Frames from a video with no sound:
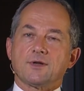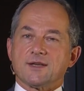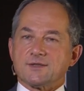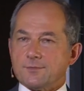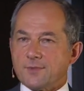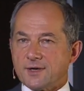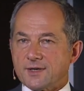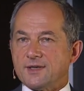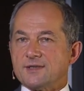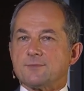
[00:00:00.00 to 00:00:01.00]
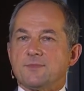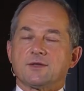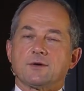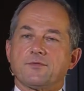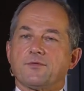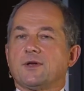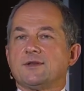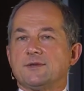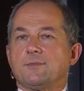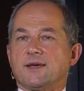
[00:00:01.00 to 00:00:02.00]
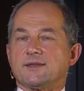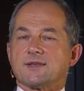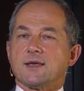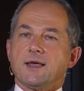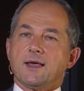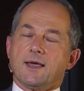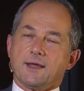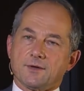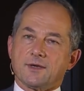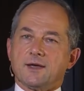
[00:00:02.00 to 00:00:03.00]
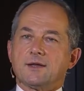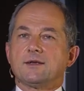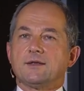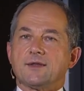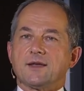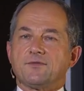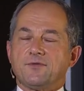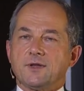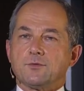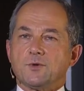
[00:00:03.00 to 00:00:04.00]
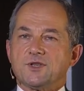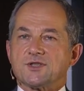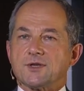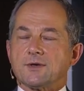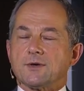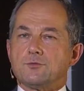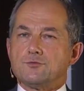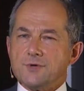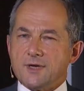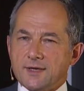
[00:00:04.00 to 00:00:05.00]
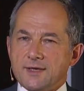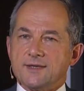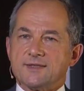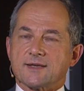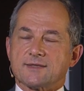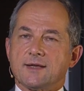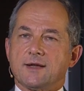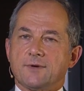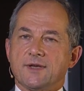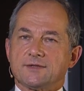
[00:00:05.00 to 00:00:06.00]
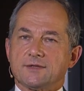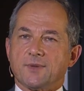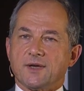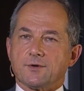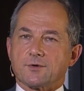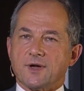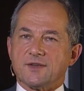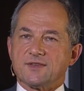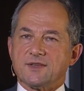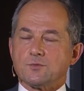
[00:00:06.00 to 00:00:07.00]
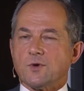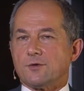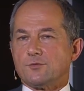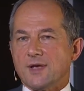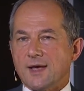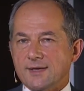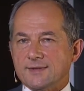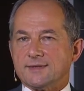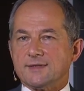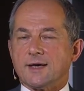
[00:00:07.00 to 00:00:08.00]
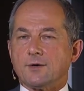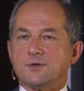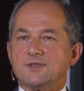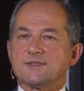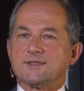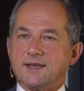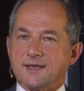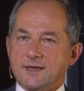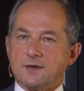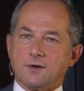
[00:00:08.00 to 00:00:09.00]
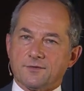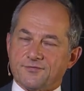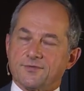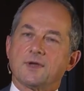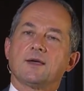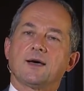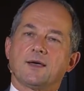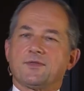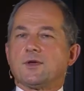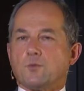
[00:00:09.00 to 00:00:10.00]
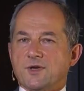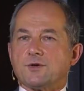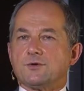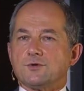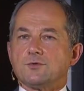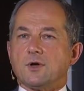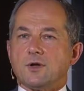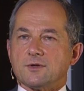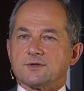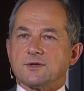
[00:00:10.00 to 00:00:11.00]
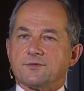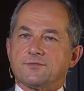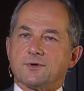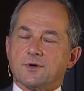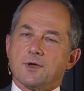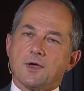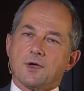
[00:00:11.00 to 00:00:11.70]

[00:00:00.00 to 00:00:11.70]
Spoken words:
organize the markets, meet offer and demands. And again, in that field, which really is accelerated by the crisis, where reality now is taking off, I think we can do a lot of